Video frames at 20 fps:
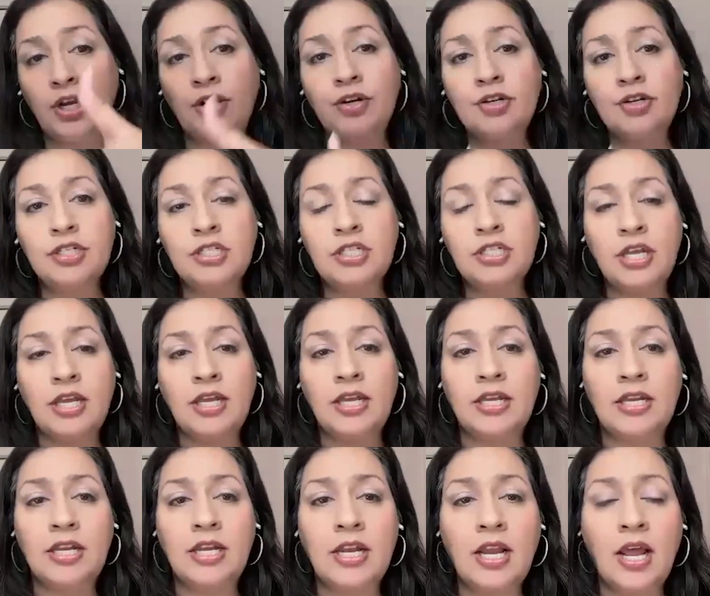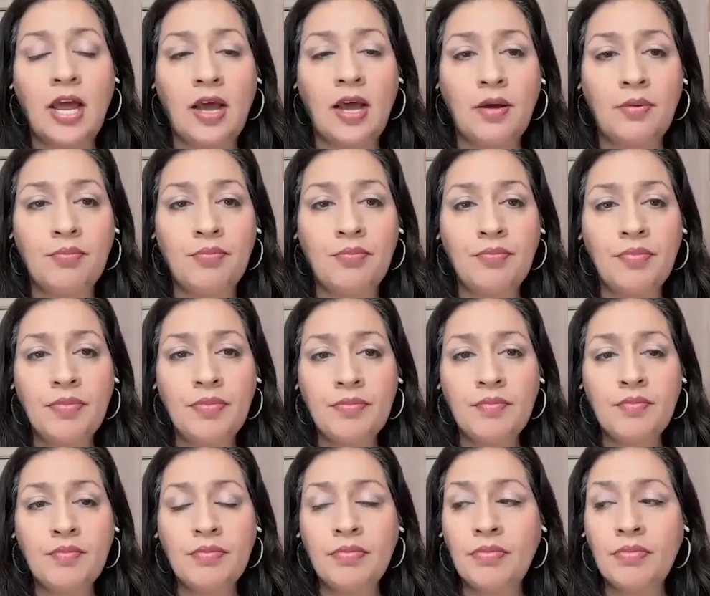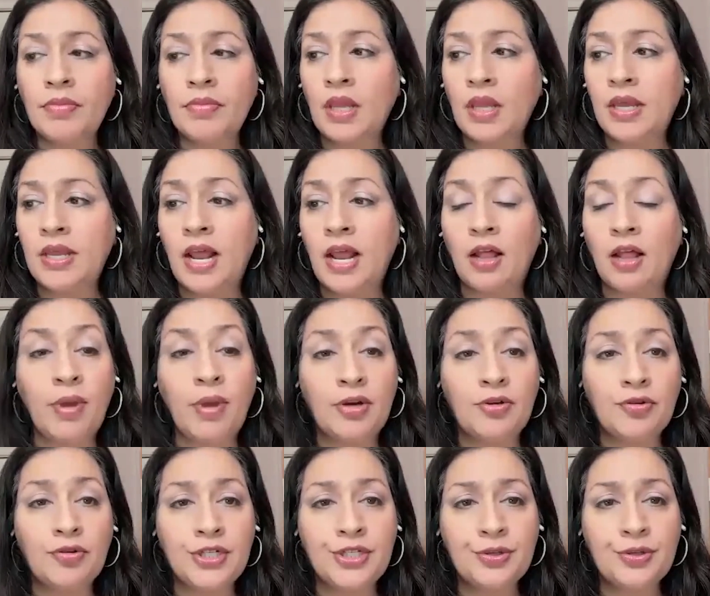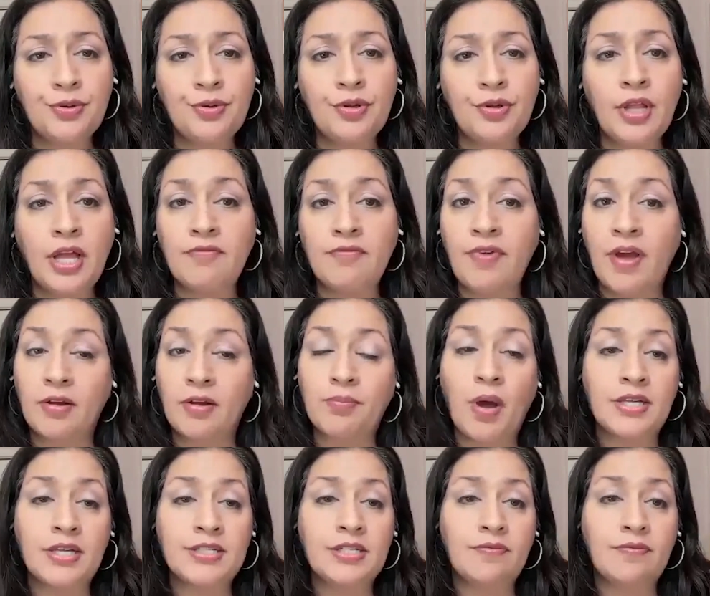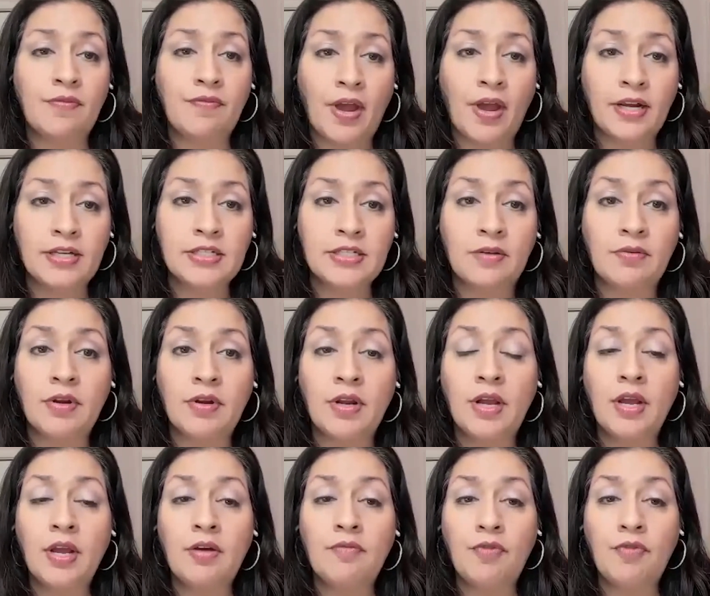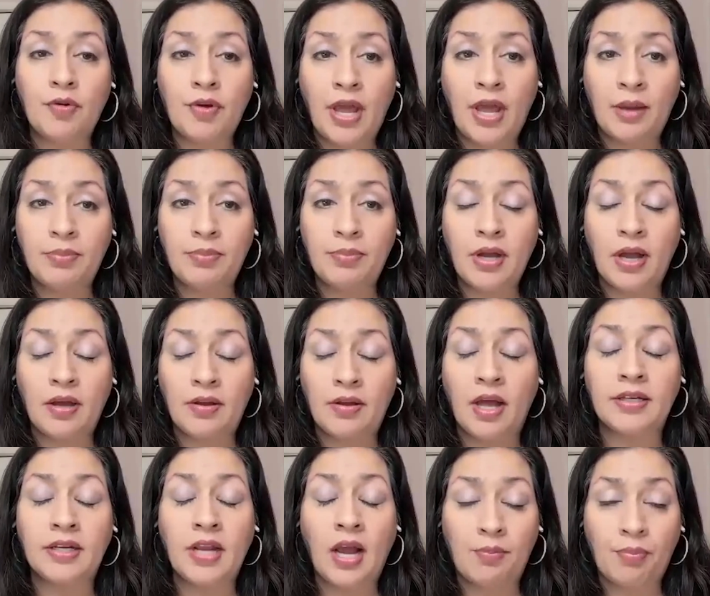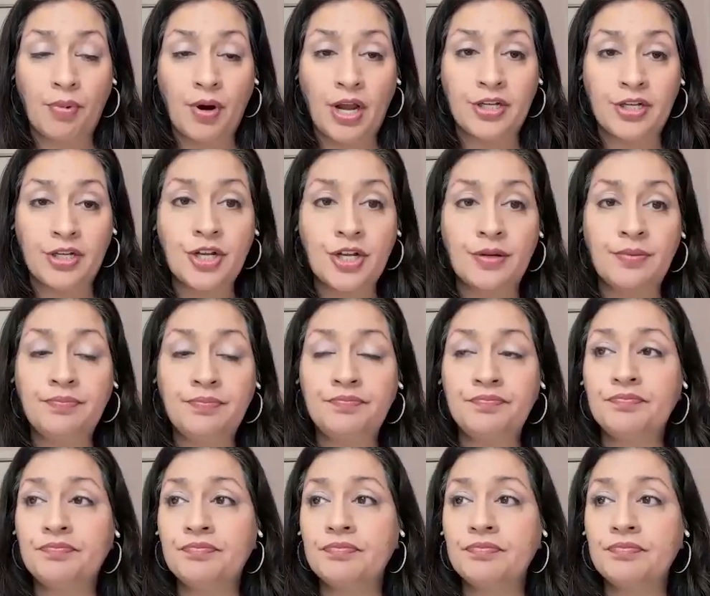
years in elementary school and found positive effects on on comprehension.